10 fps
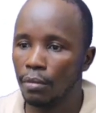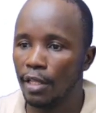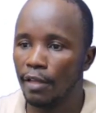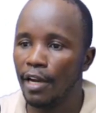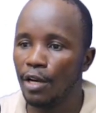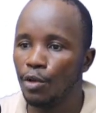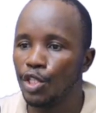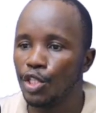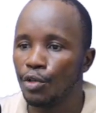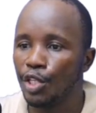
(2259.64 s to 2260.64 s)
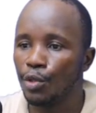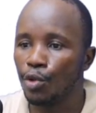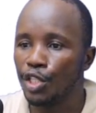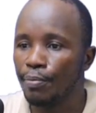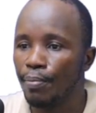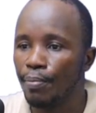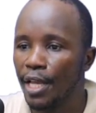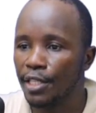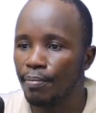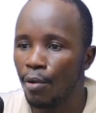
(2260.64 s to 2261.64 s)
The value is 0. It was
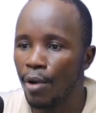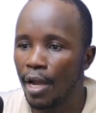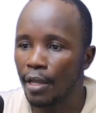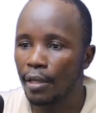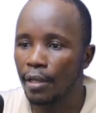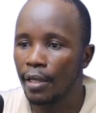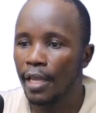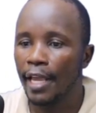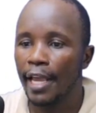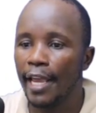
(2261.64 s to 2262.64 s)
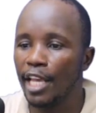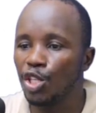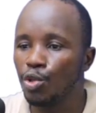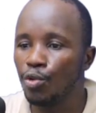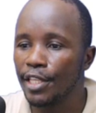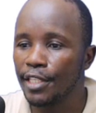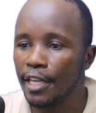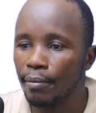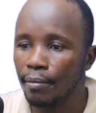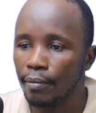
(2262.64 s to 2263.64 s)
replaced by Y. S2 the
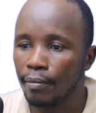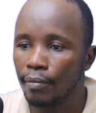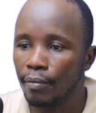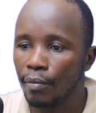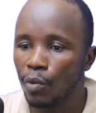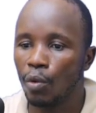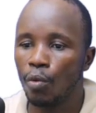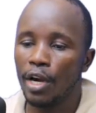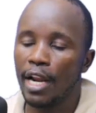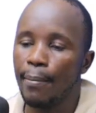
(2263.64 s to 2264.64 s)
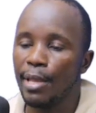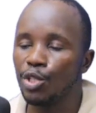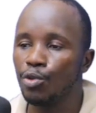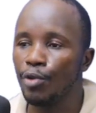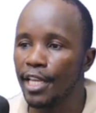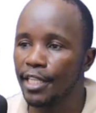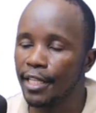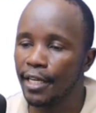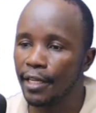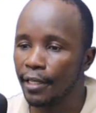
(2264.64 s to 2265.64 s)
same. What happens to
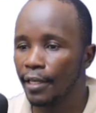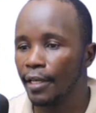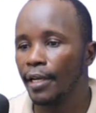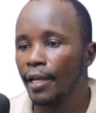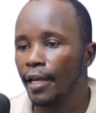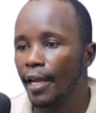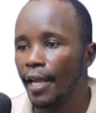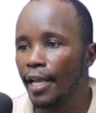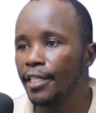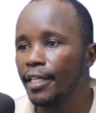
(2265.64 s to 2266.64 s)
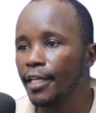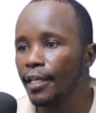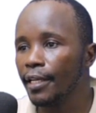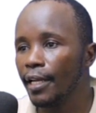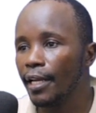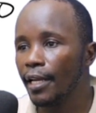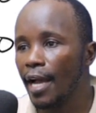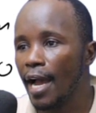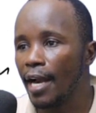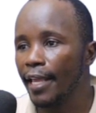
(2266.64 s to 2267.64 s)
S3? S3
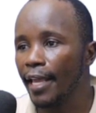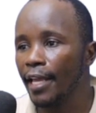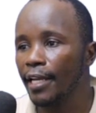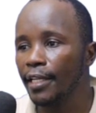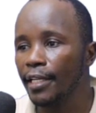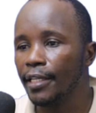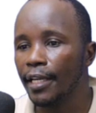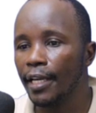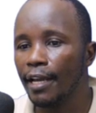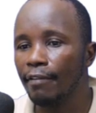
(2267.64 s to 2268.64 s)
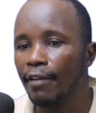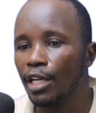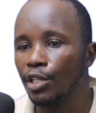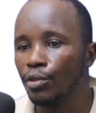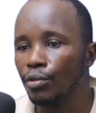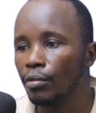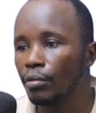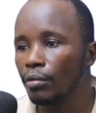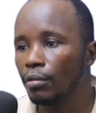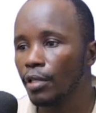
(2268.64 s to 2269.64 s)
at the end it had a value.
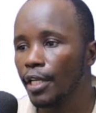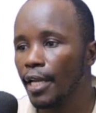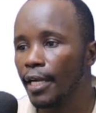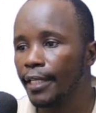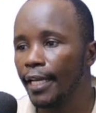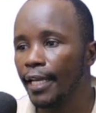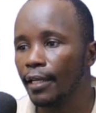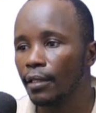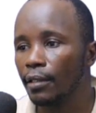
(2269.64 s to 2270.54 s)
Here 10.